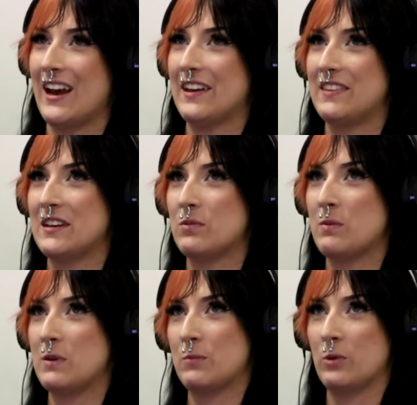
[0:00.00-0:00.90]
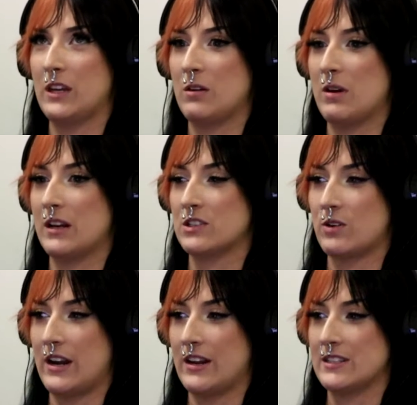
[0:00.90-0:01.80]
I think when people hear
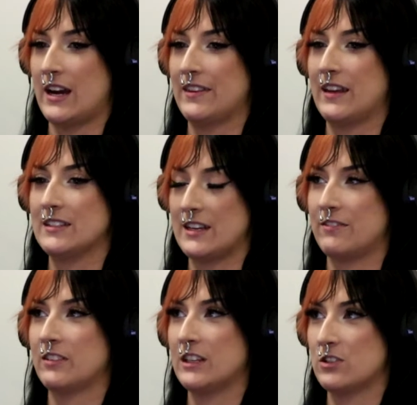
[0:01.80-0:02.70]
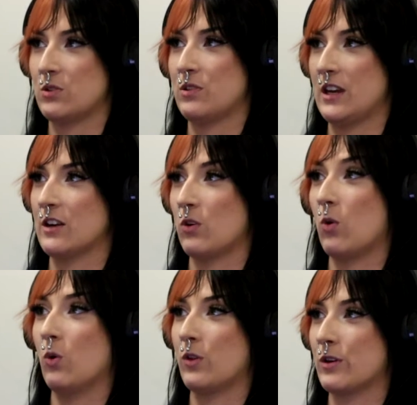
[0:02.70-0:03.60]
Mediterranean diet, they definitely do think of
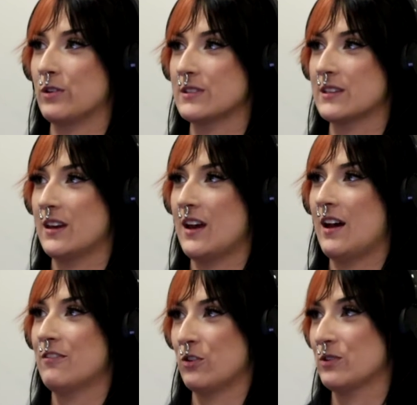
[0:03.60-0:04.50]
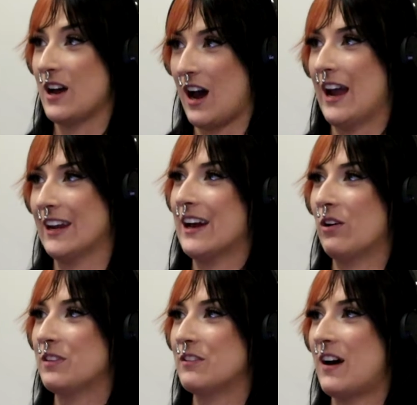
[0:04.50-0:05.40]
all those foods high in
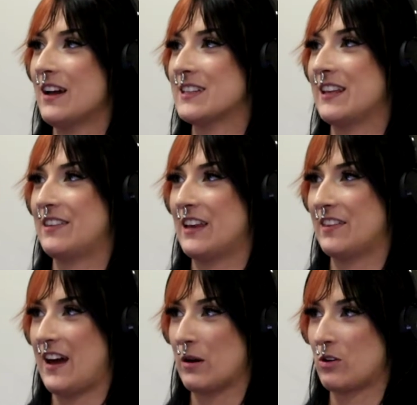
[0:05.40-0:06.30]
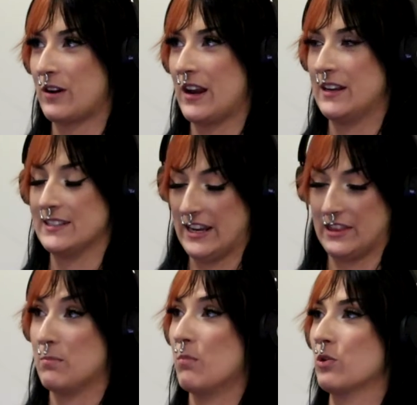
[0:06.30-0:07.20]
healthy fats, and they think that is like
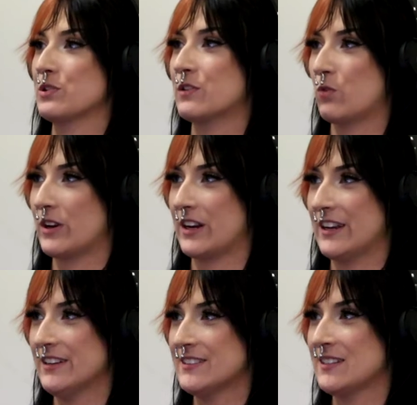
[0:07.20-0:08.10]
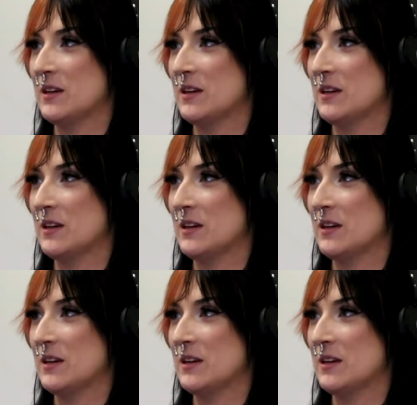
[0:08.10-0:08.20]
the most of what it is.